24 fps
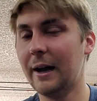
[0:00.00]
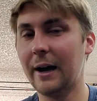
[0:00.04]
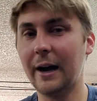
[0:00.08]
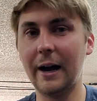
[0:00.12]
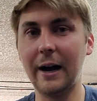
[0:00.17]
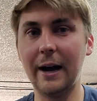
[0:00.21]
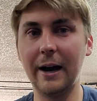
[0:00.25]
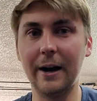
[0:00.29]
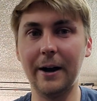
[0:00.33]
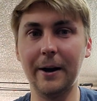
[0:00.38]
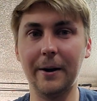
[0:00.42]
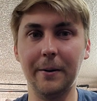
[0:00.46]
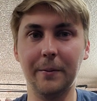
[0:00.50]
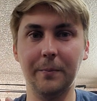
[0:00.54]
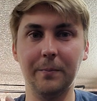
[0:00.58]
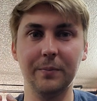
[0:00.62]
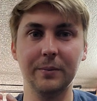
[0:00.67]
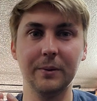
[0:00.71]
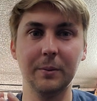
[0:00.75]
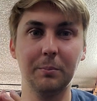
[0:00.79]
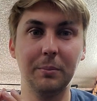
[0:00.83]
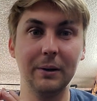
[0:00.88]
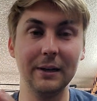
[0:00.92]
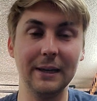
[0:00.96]

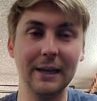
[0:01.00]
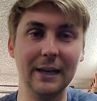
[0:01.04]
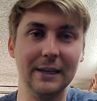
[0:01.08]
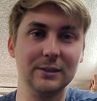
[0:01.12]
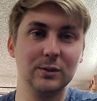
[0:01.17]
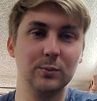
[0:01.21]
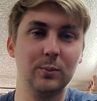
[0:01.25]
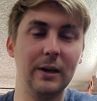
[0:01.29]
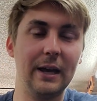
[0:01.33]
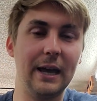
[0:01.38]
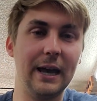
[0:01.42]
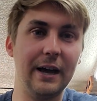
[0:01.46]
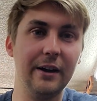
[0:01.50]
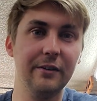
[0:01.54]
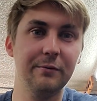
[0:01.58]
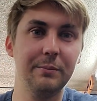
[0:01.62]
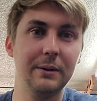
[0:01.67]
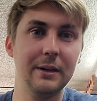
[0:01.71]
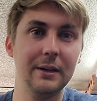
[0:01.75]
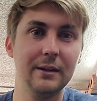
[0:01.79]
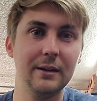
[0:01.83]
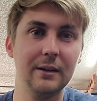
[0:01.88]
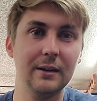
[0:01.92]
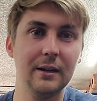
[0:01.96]
But yes, we have
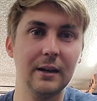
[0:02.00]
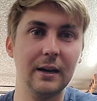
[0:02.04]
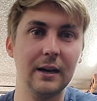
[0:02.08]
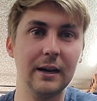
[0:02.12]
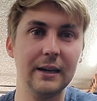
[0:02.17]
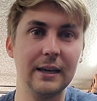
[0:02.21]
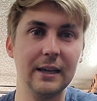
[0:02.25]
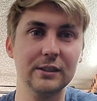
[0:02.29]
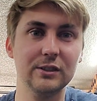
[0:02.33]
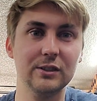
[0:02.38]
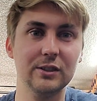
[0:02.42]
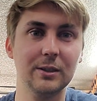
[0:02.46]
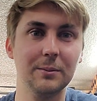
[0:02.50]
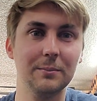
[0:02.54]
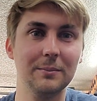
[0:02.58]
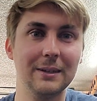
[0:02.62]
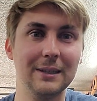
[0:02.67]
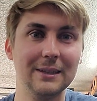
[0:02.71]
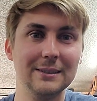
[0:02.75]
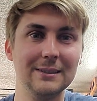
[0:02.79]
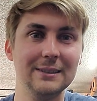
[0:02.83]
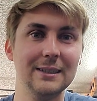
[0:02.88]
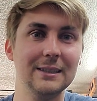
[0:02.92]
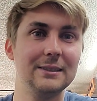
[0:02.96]
been catching them
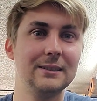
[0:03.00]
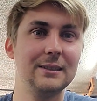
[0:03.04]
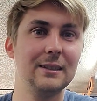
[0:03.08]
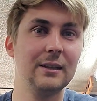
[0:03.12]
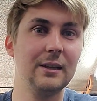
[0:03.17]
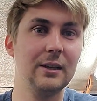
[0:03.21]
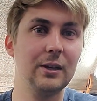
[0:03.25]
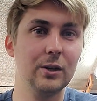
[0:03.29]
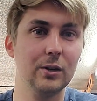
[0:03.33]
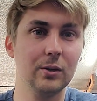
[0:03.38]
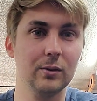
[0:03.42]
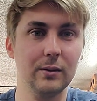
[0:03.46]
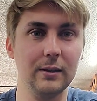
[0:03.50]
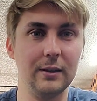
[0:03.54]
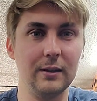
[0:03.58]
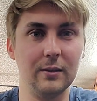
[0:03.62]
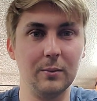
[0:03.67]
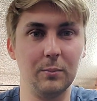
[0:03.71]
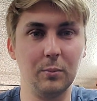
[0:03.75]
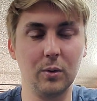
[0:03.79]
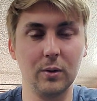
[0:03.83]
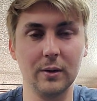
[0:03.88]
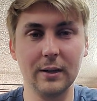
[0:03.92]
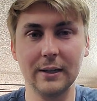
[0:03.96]
consistently early in the
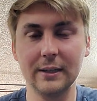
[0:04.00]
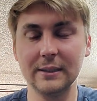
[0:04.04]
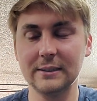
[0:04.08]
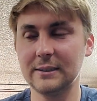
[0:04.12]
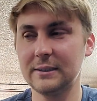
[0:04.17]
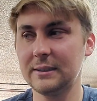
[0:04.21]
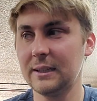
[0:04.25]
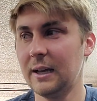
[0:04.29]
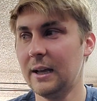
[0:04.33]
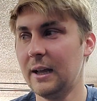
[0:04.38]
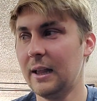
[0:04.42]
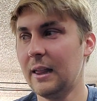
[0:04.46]
mornings.